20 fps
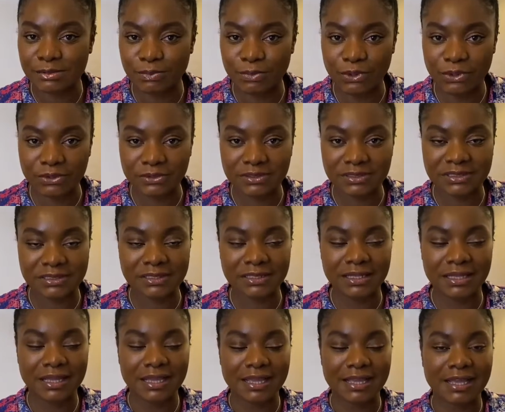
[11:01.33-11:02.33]
months.
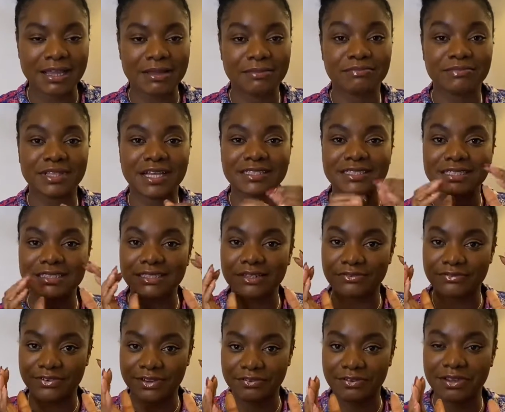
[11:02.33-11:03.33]
That is a
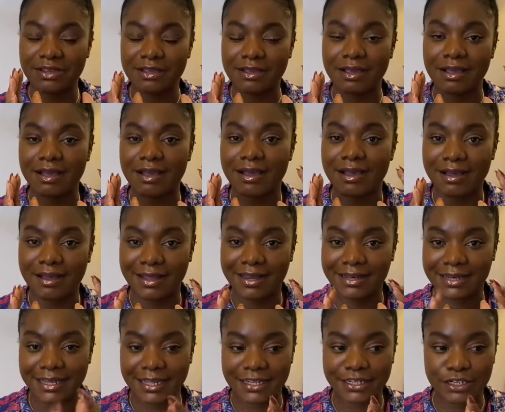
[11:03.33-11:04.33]
very high
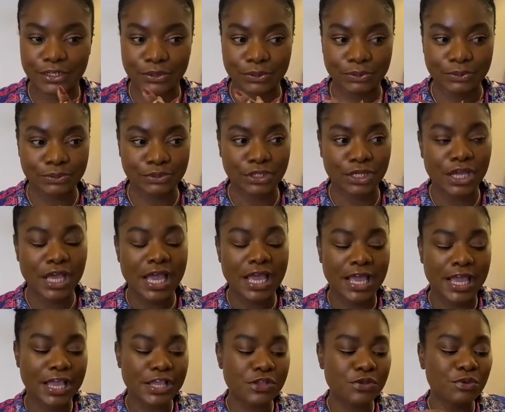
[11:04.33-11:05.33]
likelihood,
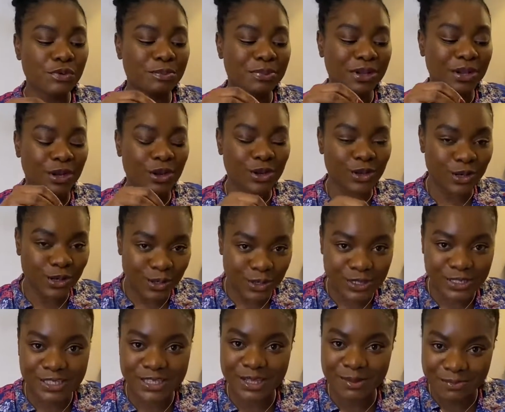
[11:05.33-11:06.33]
and you will be
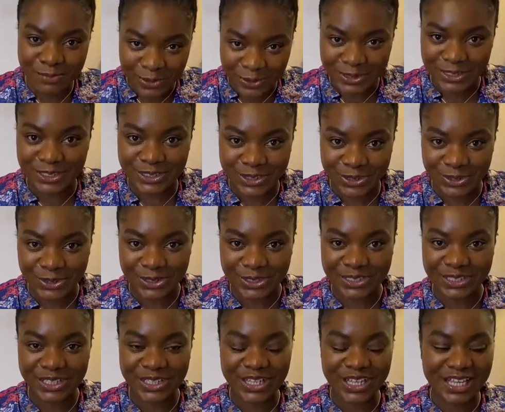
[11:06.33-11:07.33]
closely monitored
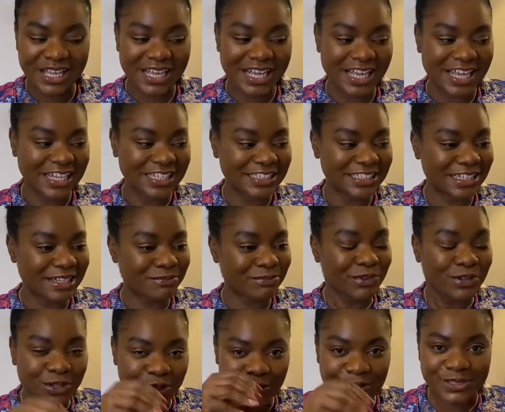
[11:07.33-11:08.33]
and
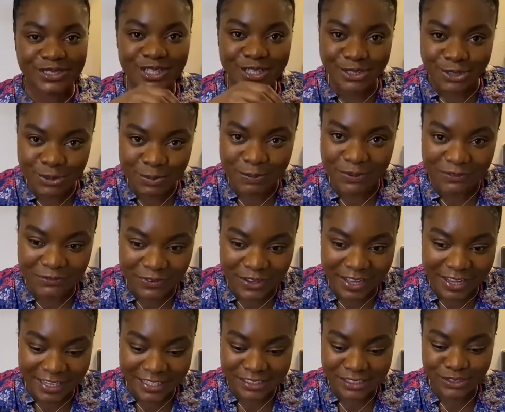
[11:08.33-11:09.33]
closely
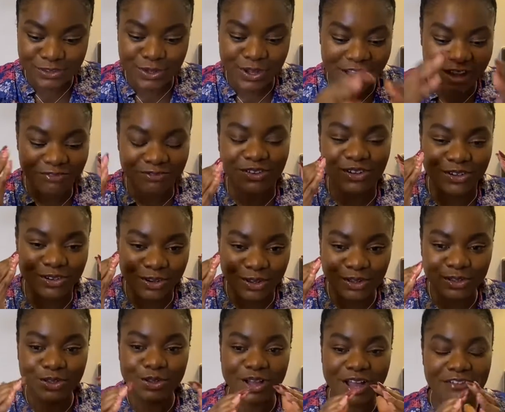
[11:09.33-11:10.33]
supervised. You
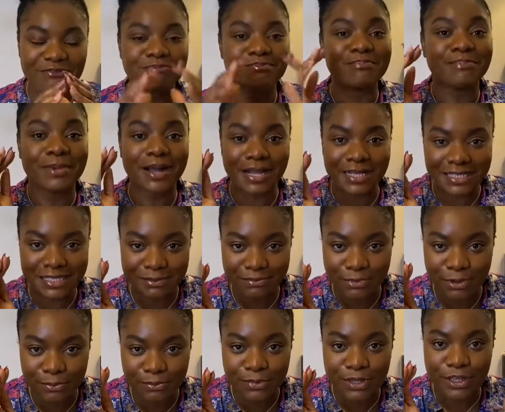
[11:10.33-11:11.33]
have
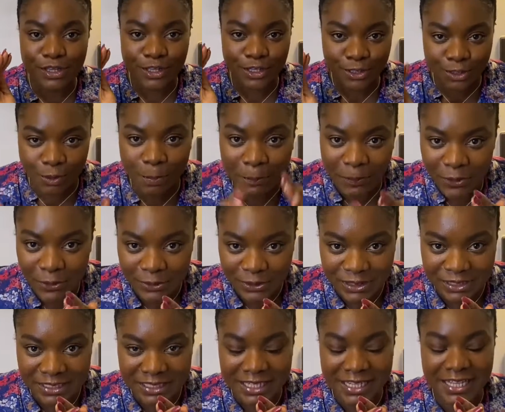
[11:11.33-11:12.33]
maximum
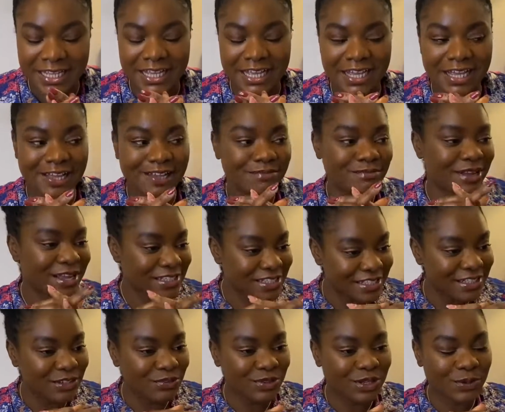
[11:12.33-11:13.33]
support as a
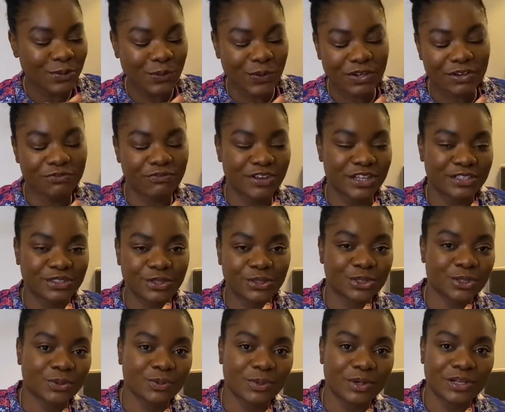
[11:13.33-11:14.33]
newly qualified
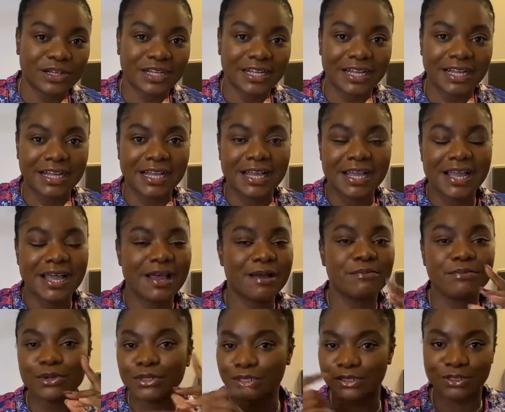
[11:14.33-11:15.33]
social worker.
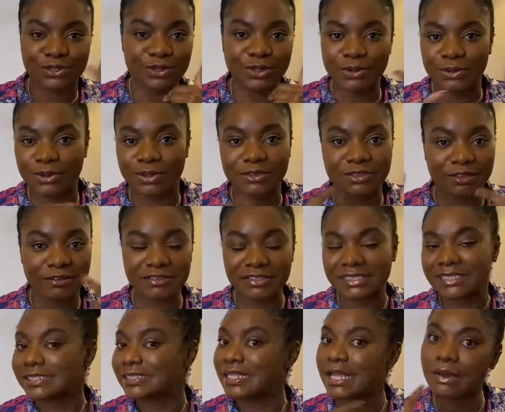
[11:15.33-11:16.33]
Most local
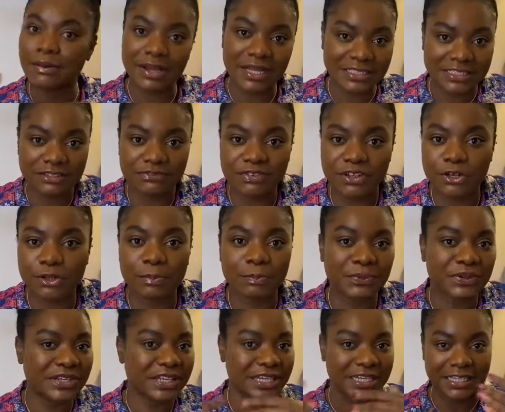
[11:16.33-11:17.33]
authorities now are
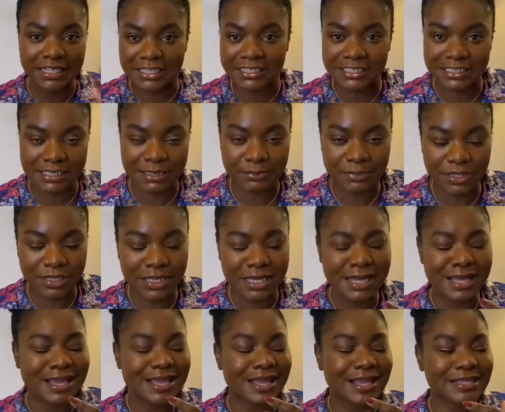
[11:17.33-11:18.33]
developing an academy.
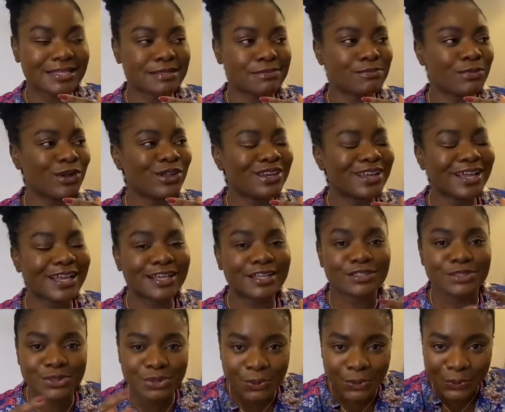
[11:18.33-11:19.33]
It's more like
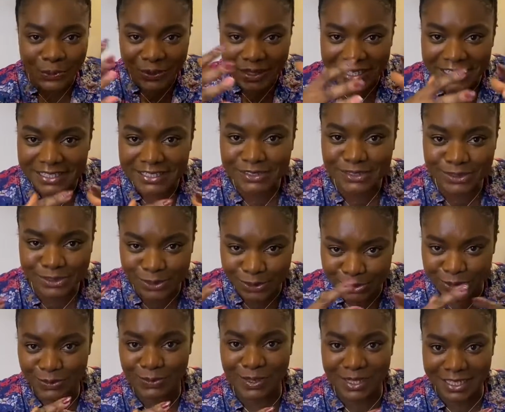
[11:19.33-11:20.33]
schooling
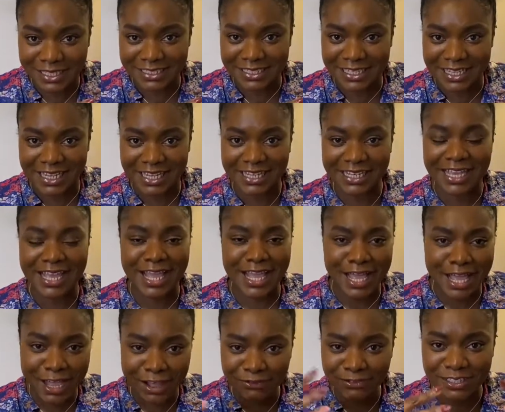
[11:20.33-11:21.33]
social workers again
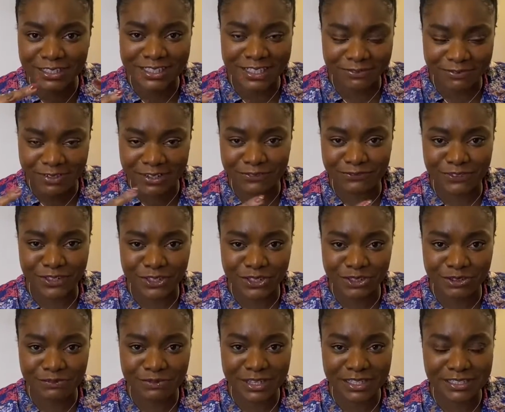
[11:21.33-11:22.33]
after they've left the
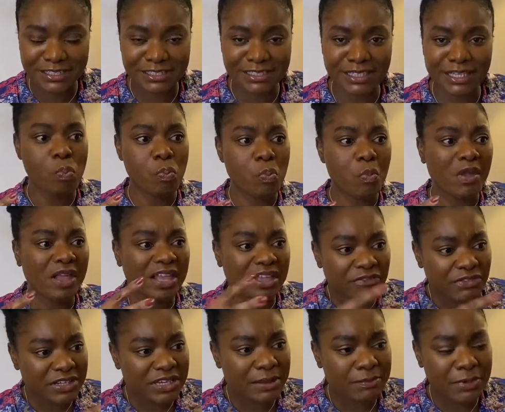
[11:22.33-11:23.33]
university,
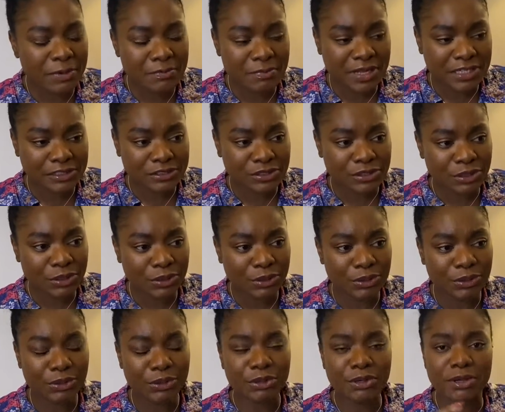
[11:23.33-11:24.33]
giving them a
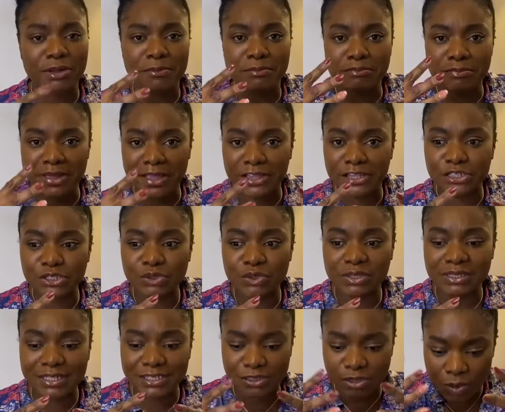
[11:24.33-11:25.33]
mentor, making sure
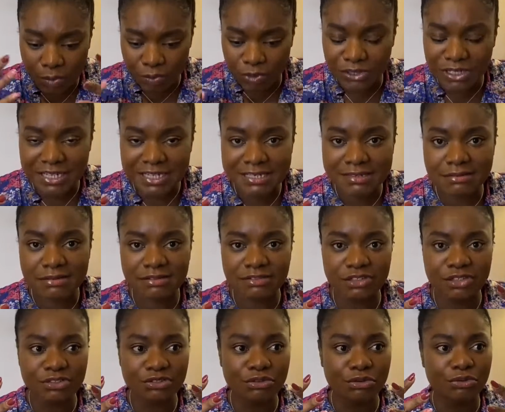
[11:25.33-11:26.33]
that someone is,
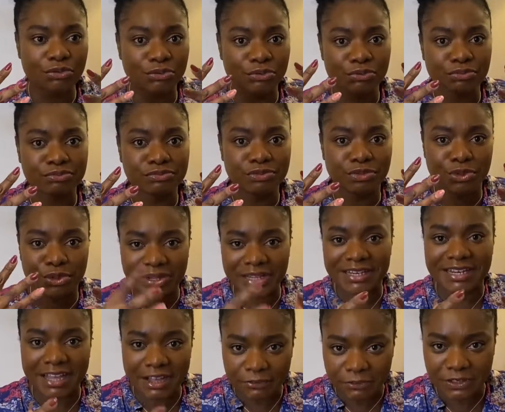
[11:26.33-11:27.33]
you know,
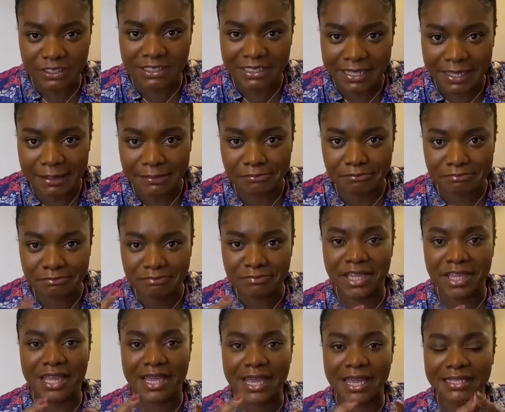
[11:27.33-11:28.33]
looking after them,
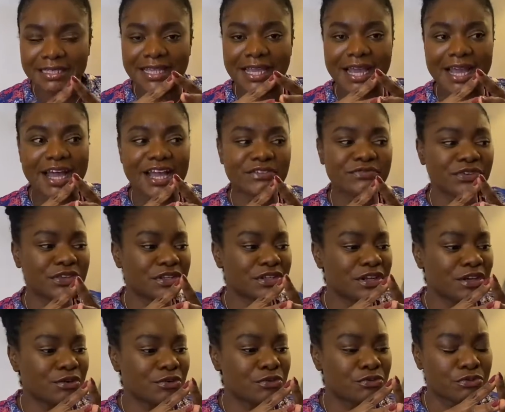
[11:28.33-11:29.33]
and they're having
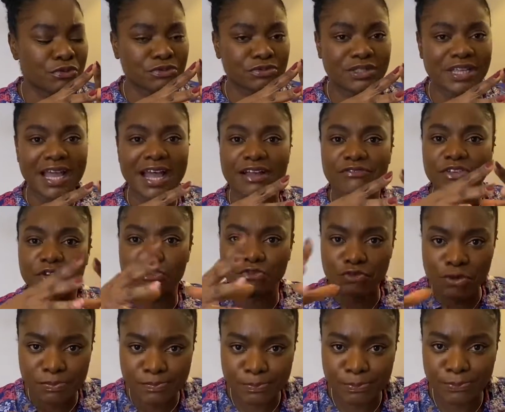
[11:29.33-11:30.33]

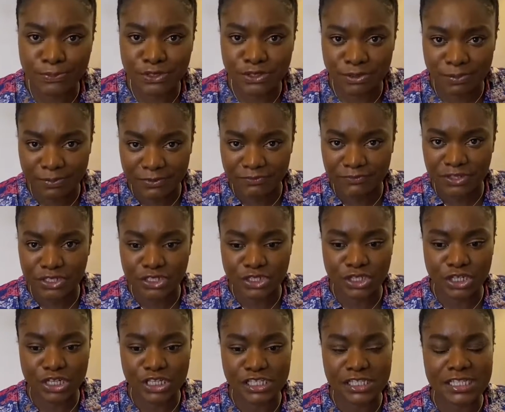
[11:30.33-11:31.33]
group
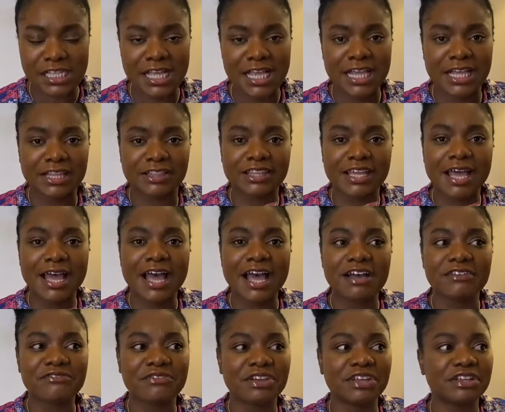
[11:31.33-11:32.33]
supervisions. They're
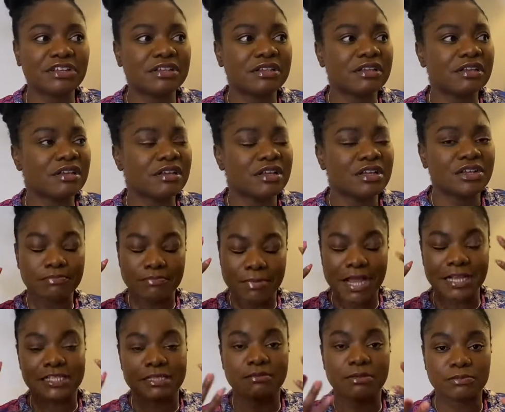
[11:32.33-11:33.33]
having
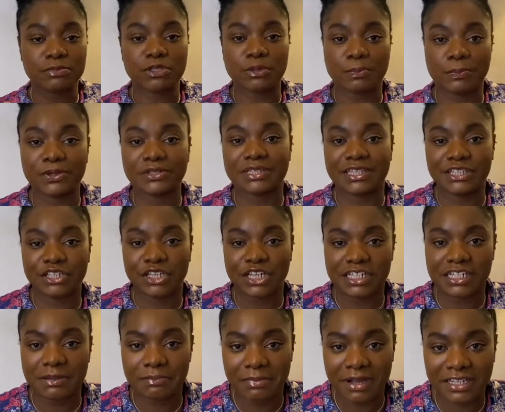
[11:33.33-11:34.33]
maximum support that you
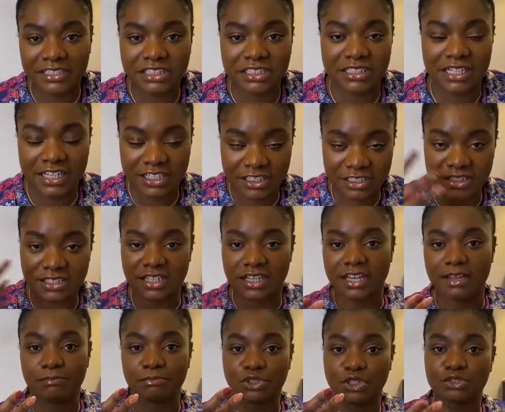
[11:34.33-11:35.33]
can imagine as
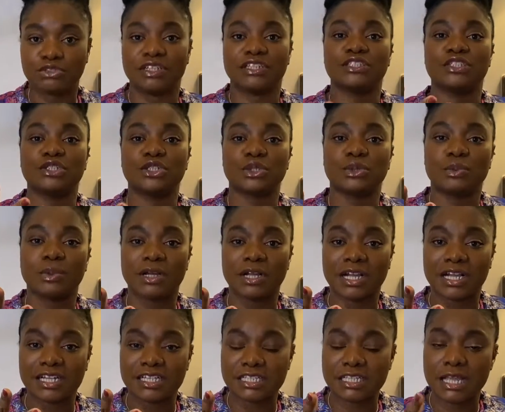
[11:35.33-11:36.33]
children's social
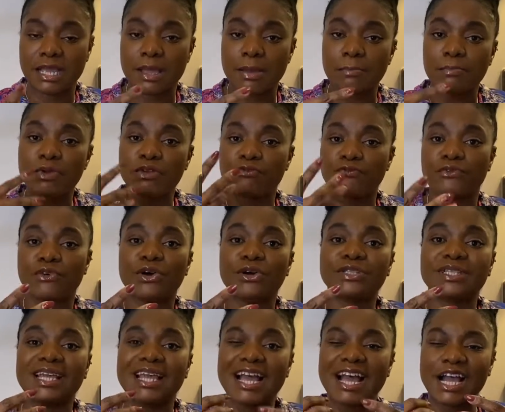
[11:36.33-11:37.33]
workers before
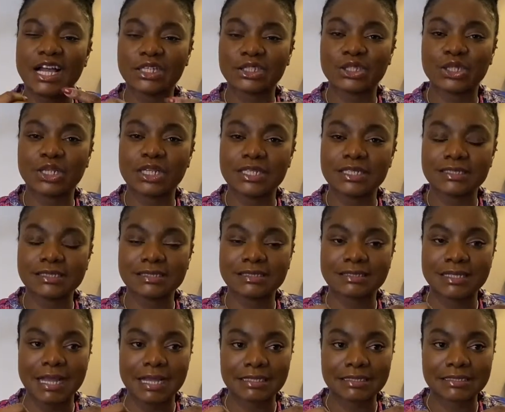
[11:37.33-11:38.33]
they actually
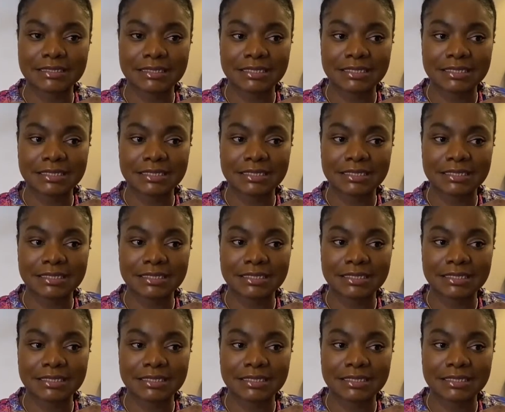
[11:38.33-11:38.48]
start